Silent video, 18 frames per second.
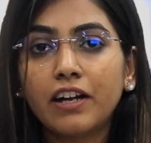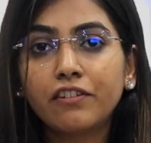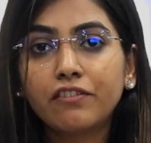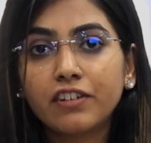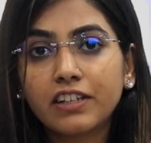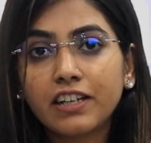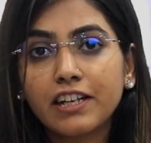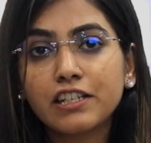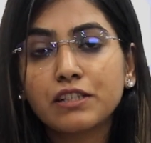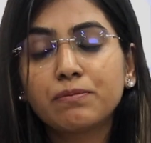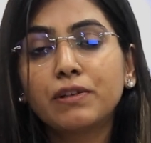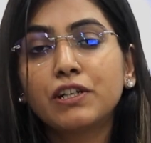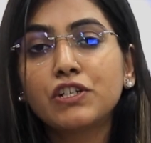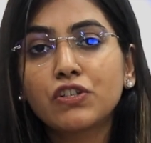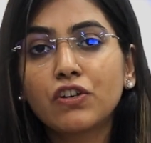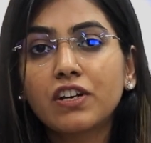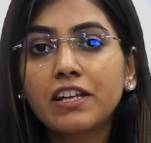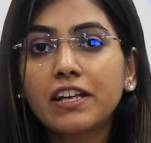
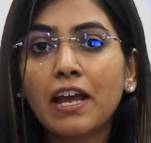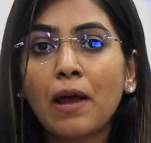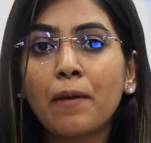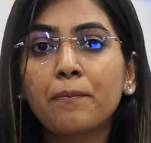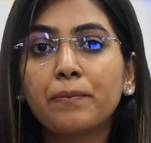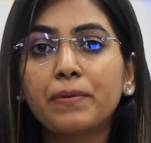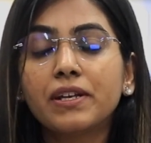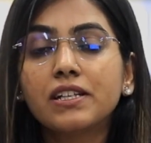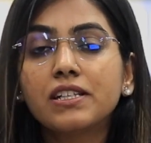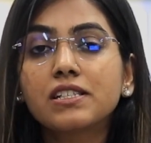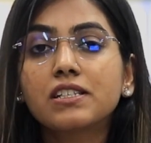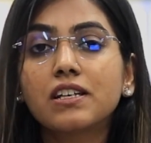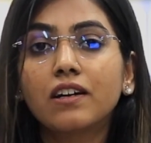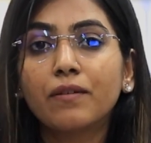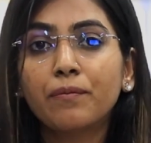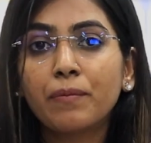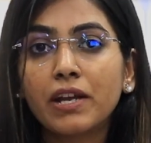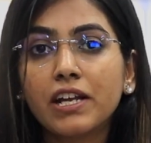advertisements or campaigns
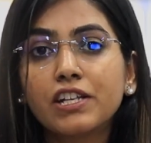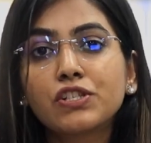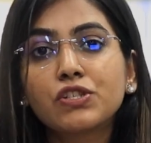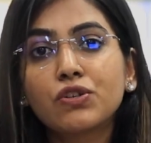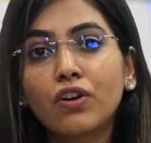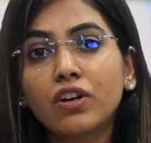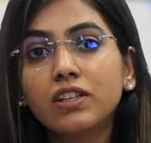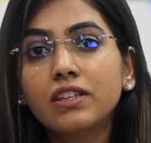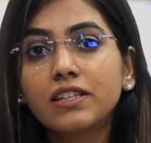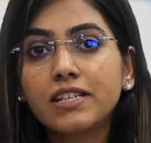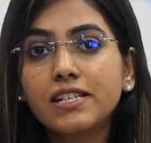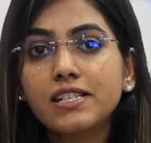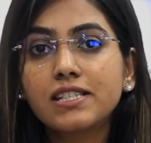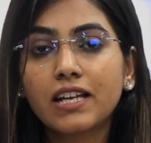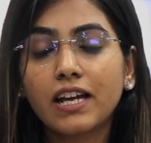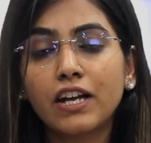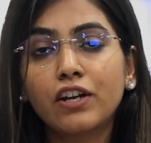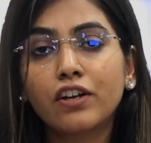based on
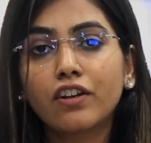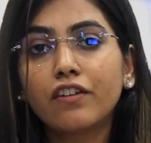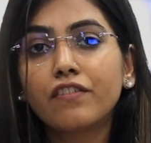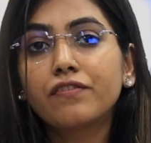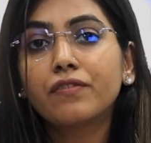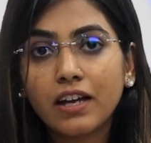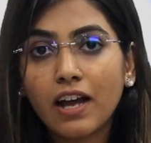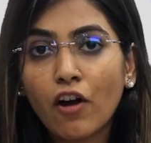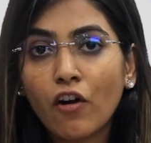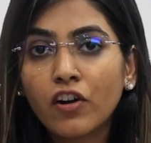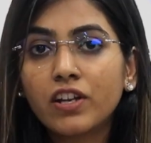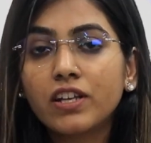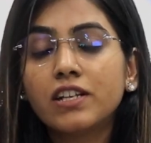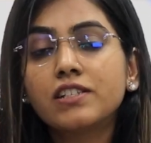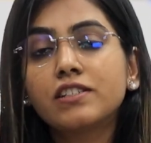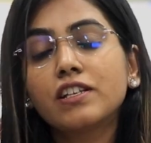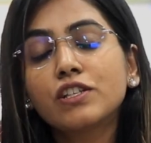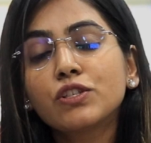these kind of
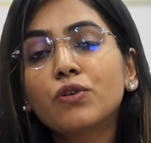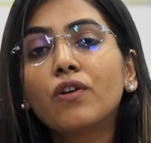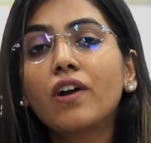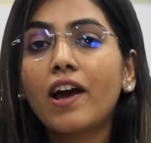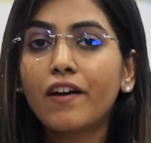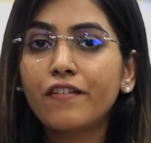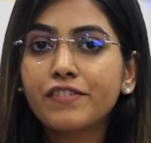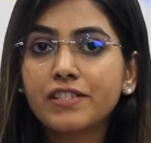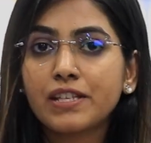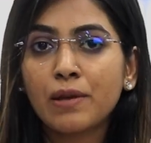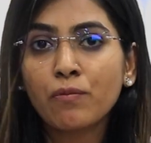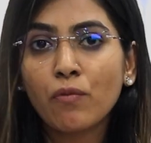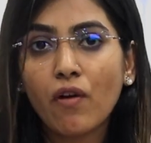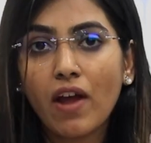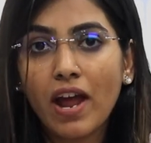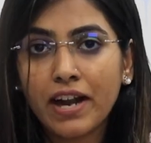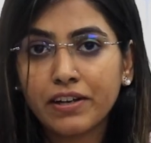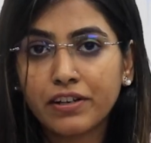audiences who have
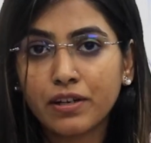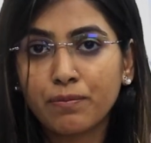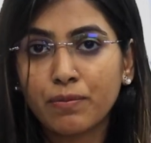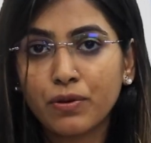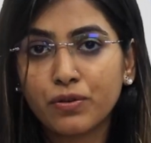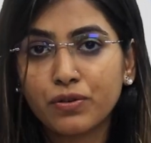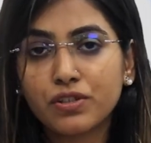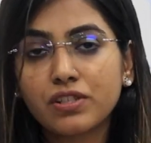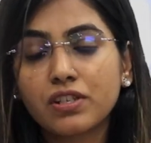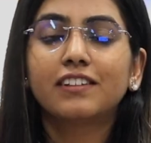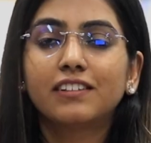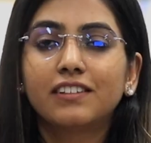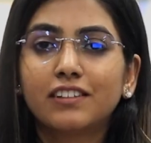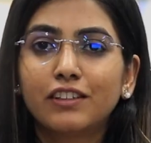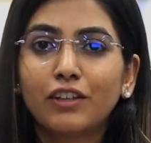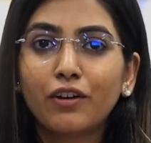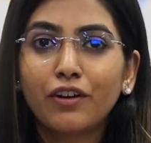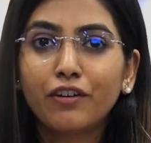same attributes.
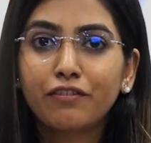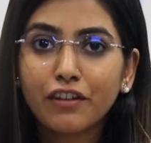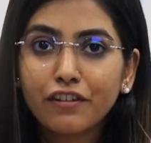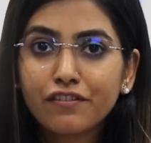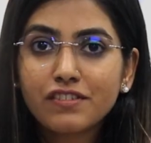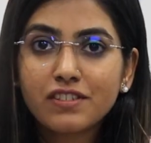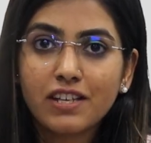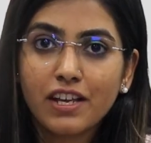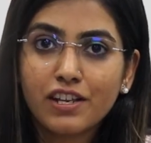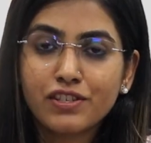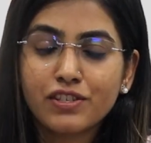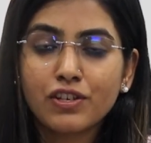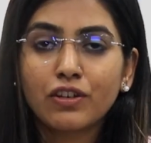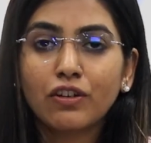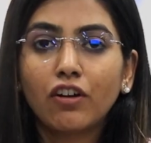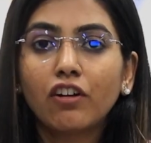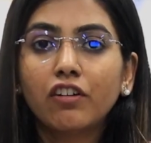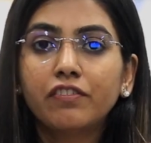The fifth
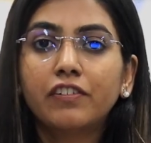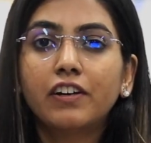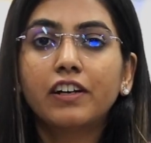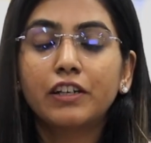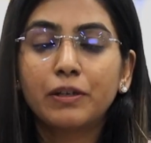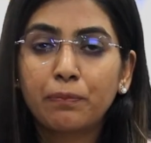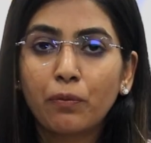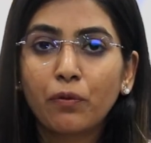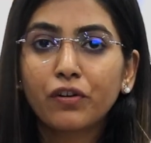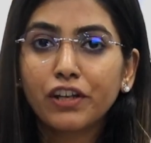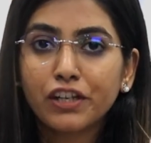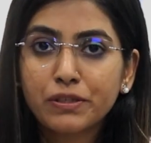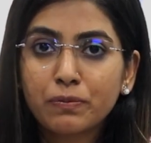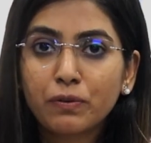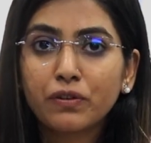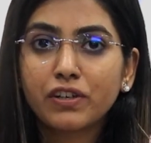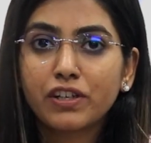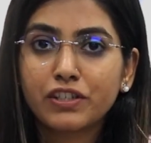section of our report
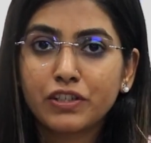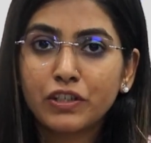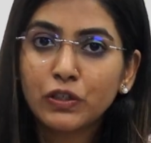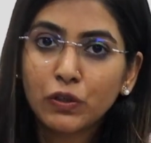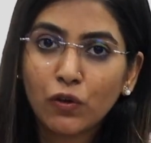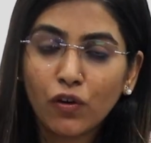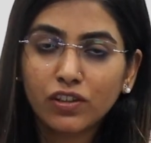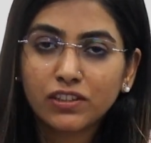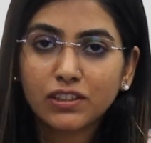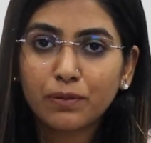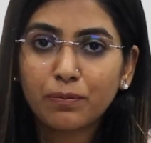exploration talks